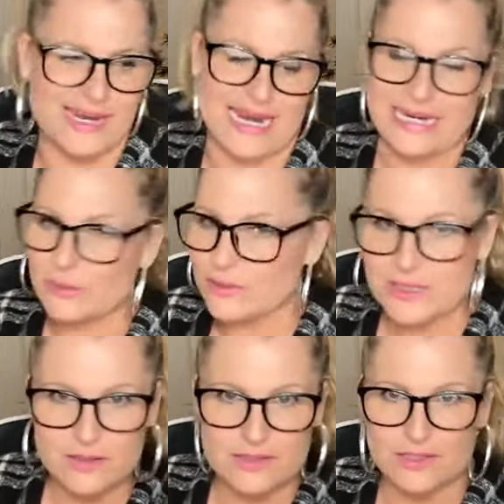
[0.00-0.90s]
anyone
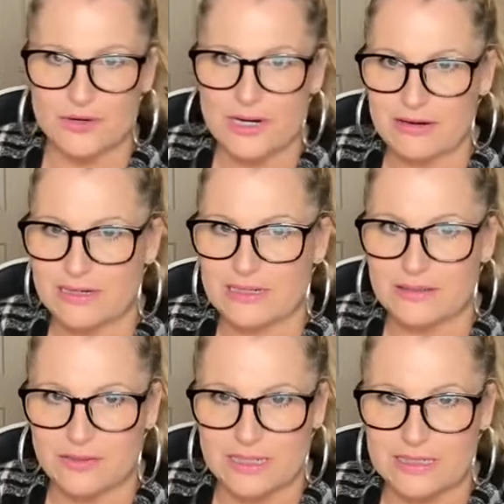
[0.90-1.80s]
else in your area,
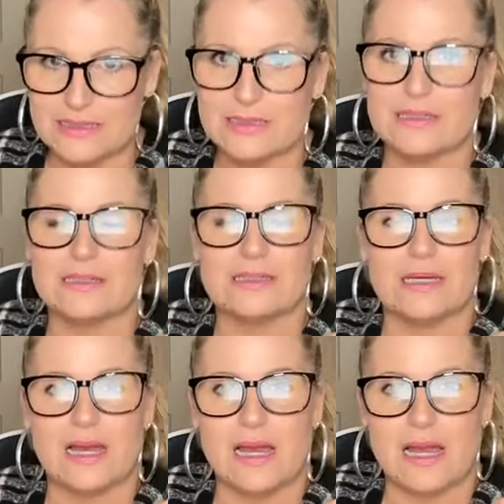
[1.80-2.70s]
okay?
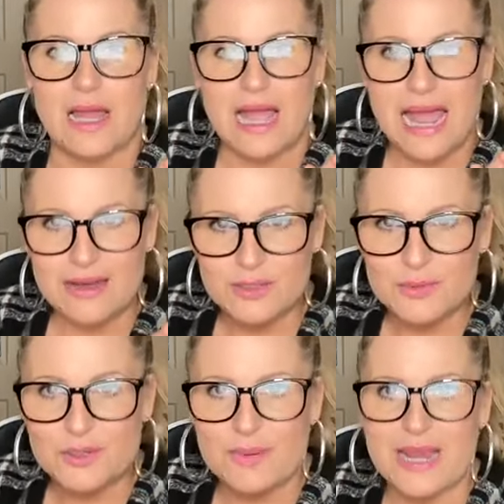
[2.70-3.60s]
How to
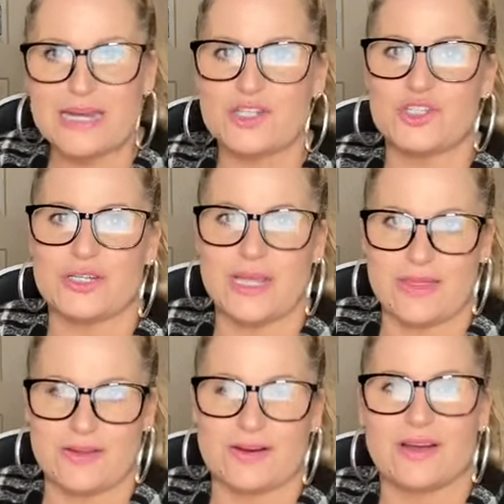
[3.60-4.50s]
put a package
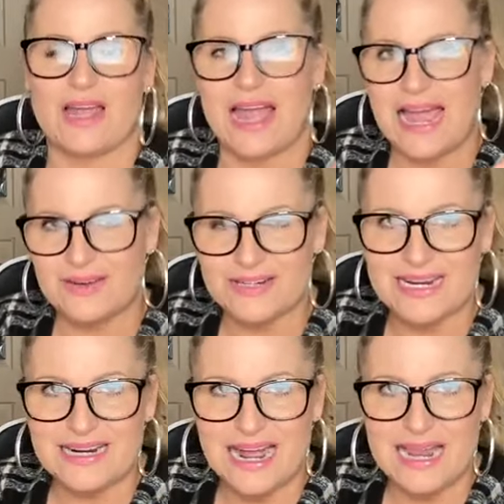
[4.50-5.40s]
together, how to
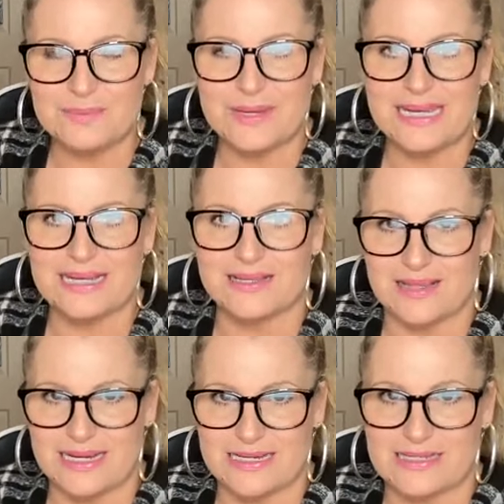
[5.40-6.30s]
get high paying
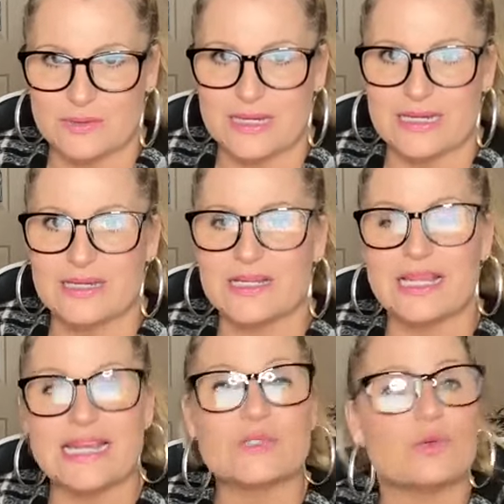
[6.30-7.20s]
clients, okay?
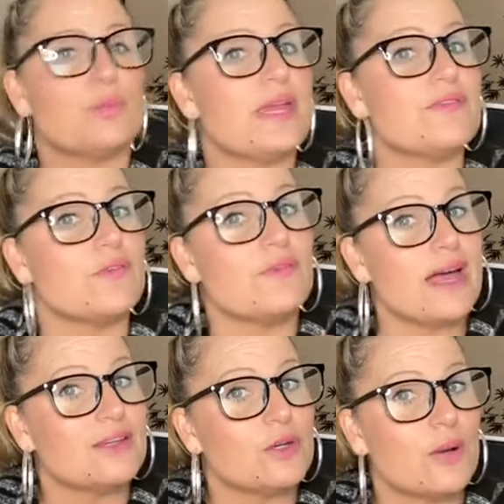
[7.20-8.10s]
Clients will pay for
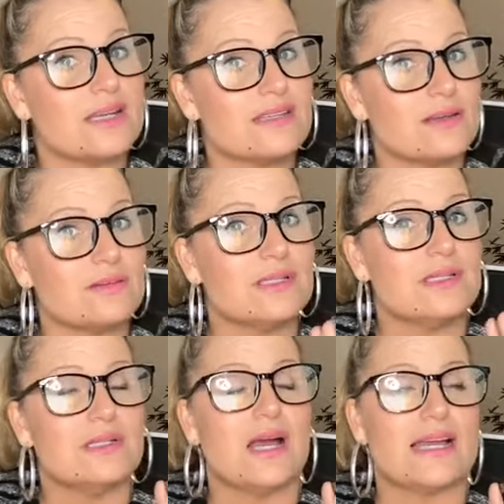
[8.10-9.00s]
value. I tell
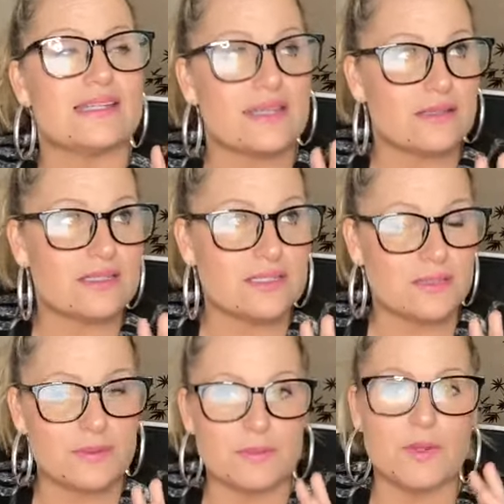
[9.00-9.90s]
this to
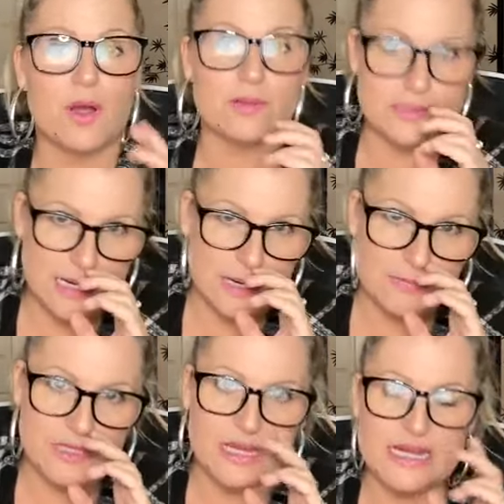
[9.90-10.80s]
people all the time.
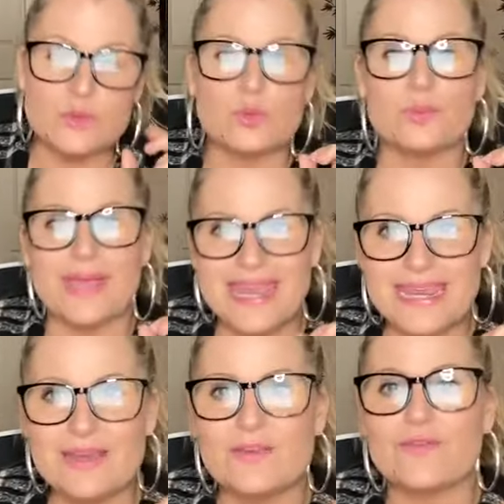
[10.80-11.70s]
Clients will
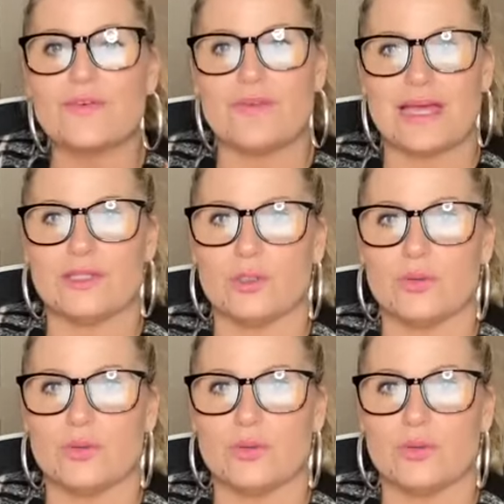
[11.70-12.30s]
pay for value.